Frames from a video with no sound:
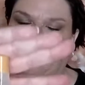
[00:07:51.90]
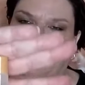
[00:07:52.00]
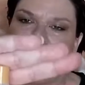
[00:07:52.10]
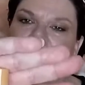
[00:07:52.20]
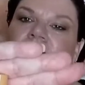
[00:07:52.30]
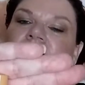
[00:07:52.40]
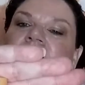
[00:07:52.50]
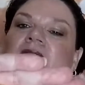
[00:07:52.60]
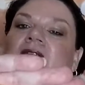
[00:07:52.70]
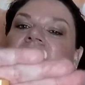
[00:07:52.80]
There we go.
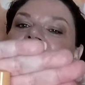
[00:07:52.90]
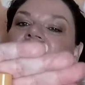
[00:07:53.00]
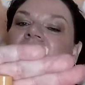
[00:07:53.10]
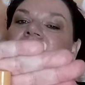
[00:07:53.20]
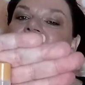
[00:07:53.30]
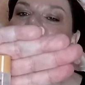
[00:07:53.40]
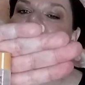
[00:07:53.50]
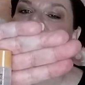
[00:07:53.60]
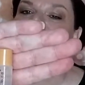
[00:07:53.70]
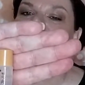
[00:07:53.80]
That'll tell you how
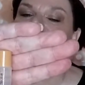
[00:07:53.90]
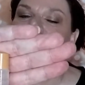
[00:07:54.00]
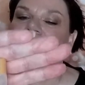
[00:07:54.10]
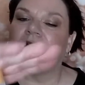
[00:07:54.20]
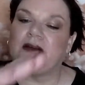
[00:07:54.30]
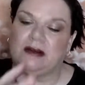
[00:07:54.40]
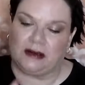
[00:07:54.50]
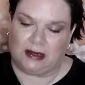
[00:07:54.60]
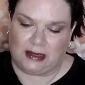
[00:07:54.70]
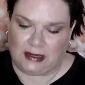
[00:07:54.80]
small it is right
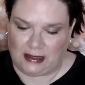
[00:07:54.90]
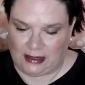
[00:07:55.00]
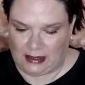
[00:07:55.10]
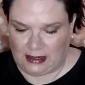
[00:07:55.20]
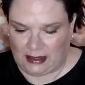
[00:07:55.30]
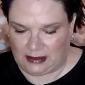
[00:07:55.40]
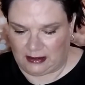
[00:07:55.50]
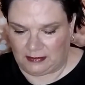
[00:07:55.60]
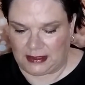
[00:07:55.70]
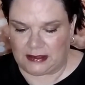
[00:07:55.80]
there.
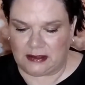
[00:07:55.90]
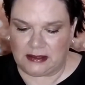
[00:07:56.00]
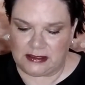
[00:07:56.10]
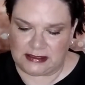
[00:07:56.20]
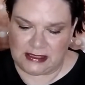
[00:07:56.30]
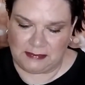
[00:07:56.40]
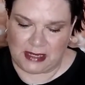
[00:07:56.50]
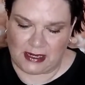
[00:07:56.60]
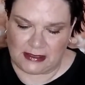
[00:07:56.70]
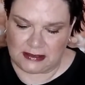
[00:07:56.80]
And um, it does
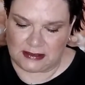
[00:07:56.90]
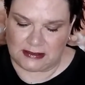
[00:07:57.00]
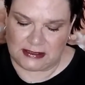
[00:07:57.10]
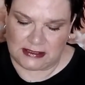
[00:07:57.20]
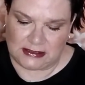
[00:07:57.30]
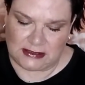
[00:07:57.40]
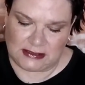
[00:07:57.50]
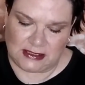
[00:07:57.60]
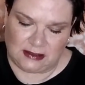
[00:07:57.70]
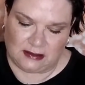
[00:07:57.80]
seem like it's a
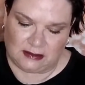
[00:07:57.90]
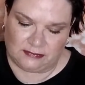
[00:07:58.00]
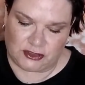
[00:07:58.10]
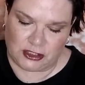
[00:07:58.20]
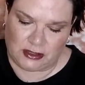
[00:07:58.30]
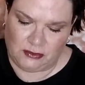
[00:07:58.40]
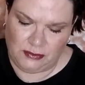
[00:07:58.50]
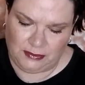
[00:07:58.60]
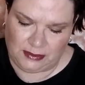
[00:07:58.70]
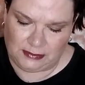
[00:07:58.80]
consistency of
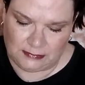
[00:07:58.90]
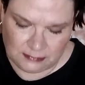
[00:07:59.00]
gel.